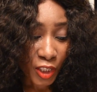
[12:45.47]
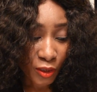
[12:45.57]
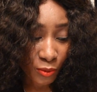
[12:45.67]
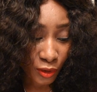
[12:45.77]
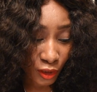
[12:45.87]

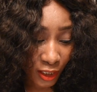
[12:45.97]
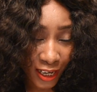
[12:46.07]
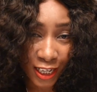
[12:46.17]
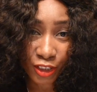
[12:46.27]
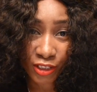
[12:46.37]
Your
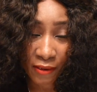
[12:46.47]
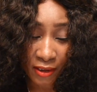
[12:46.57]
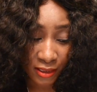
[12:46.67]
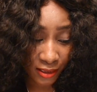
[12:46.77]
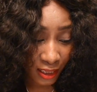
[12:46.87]
car, your
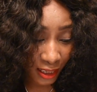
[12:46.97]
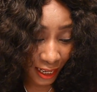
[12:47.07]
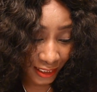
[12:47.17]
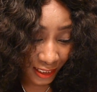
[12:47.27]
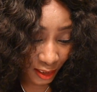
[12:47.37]
driver's
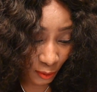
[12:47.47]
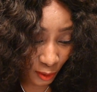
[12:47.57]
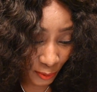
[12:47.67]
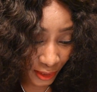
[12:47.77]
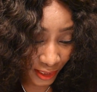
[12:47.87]
license
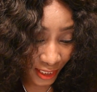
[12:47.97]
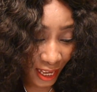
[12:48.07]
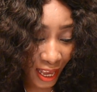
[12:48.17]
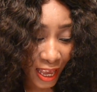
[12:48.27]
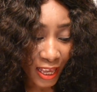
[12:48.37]
must be
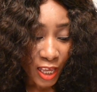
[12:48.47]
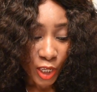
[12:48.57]
there.